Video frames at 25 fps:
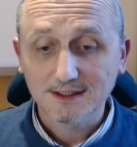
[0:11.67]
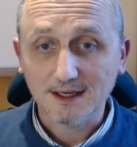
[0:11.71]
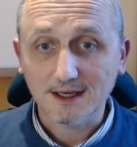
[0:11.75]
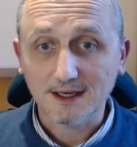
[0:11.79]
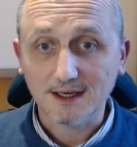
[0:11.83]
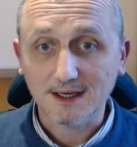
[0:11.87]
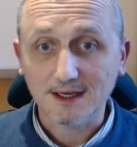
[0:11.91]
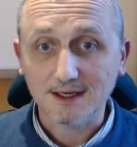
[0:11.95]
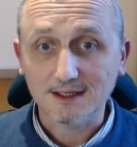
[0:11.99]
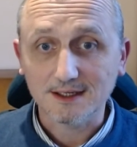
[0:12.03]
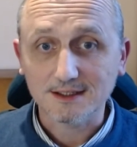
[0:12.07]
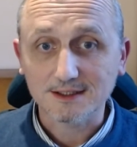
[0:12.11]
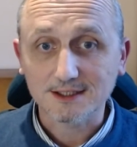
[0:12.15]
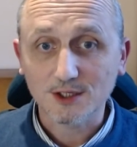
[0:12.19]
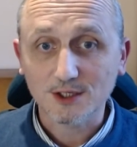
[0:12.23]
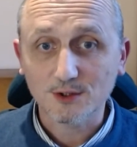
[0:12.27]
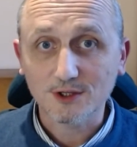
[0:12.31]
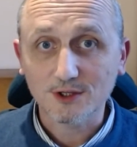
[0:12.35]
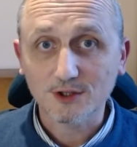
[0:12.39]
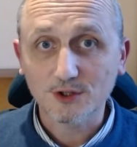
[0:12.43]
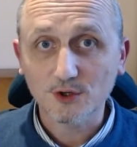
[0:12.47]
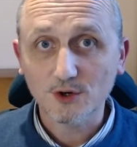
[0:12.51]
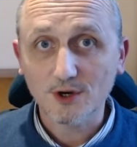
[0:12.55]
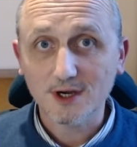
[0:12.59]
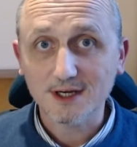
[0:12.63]
So I
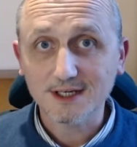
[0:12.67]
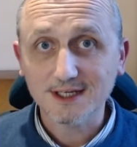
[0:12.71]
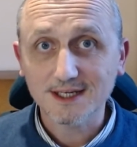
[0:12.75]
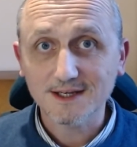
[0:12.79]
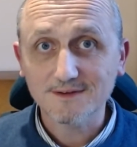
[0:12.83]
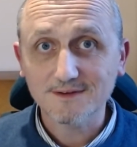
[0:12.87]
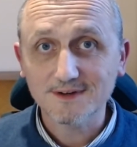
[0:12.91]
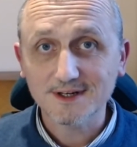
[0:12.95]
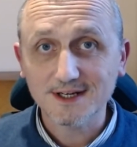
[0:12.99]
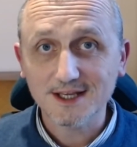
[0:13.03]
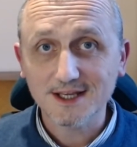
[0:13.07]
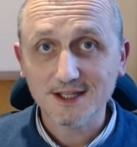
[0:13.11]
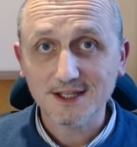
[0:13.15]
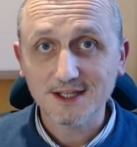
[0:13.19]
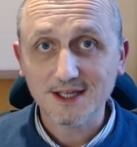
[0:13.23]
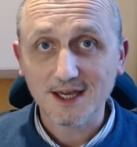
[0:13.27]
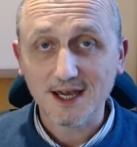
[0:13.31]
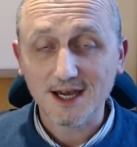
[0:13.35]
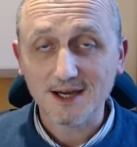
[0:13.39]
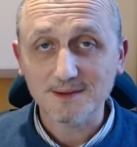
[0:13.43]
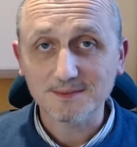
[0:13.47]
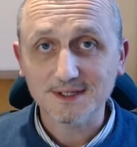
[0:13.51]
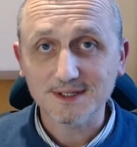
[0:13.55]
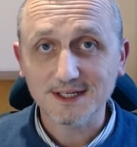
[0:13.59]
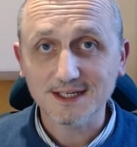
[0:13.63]
thought I'd give another
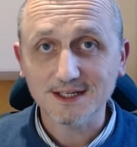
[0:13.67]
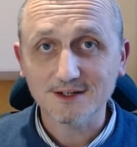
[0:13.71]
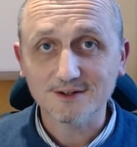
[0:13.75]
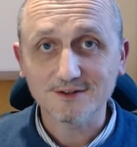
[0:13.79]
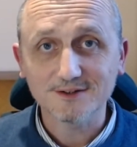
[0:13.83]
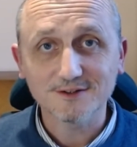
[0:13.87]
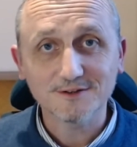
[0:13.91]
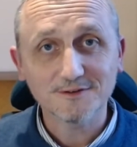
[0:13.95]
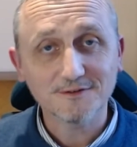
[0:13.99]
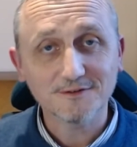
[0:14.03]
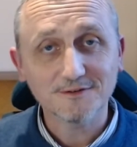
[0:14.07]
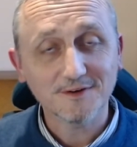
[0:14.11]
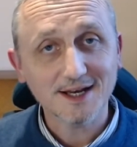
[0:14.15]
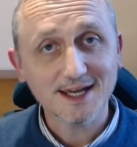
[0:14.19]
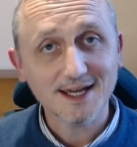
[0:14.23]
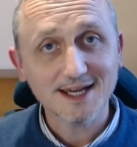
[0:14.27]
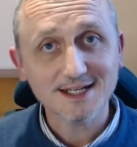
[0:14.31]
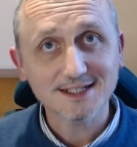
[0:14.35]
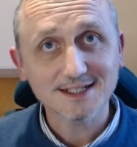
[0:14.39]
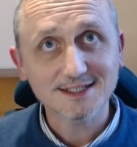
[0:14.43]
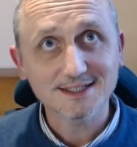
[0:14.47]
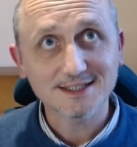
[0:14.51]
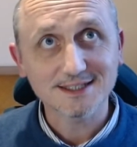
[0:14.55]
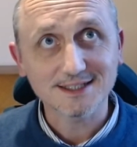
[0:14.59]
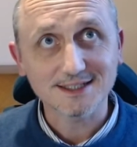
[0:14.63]
update on the
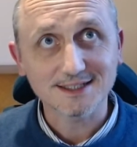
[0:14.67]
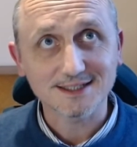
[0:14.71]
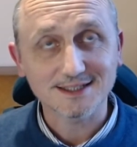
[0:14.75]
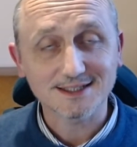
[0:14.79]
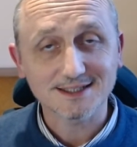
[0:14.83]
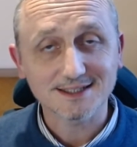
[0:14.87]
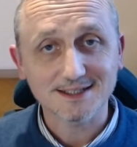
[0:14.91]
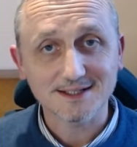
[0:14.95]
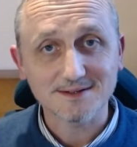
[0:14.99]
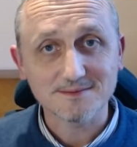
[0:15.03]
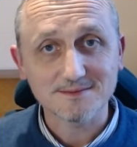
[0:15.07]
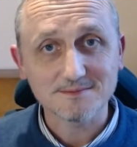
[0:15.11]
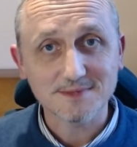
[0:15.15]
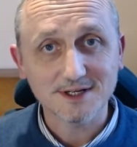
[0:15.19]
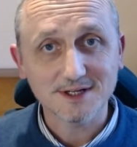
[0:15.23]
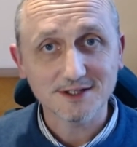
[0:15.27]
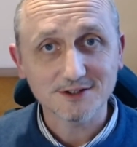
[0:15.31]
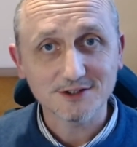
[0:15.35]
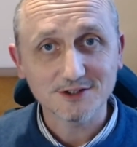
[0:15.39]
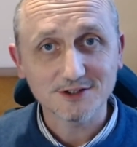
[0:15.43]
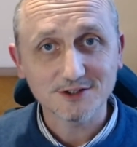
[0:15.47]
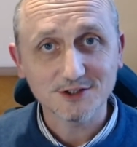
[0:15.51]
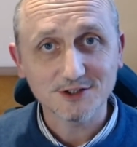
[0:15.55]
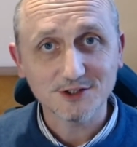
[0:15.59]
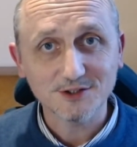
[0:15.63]
flags. It's a
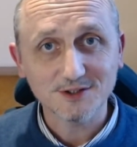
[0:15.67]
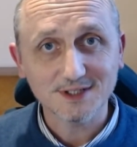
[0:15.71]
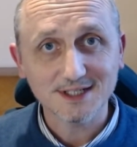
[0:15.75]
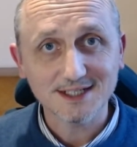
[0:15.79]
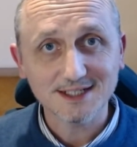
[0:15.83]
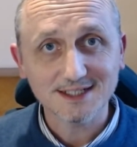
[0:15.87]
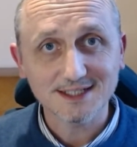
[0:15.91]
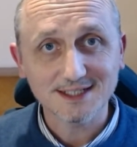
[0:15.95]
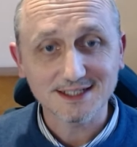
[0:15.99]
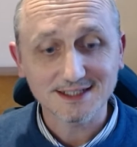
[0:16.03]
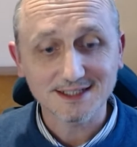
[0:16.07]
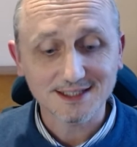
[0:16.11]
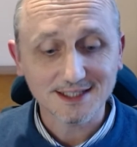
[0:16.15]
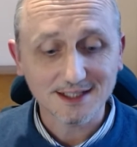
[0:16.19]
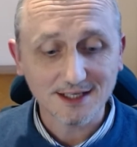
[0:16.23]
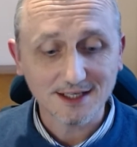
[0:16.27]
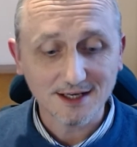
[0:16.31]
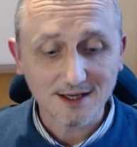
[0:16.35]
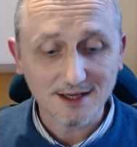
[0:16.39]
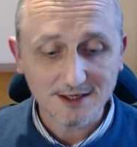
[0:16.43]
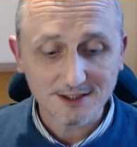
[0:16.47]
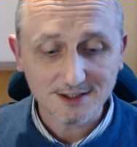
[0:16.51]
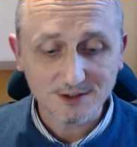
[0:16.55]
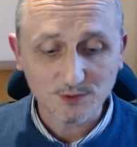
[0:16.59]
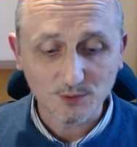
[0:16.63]
month and 2 days since the
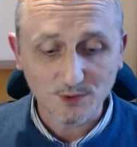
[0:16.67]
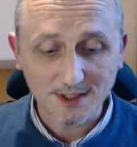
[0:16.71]
last